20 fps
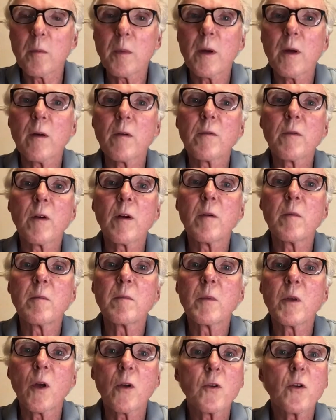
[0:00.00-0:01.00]
beer
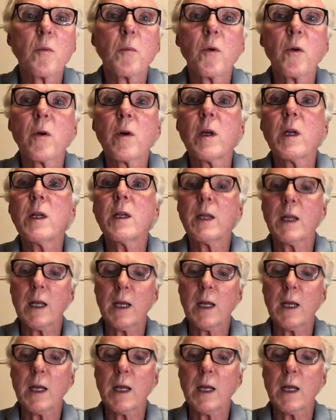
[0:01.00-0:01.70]
from Kyoto Brewing,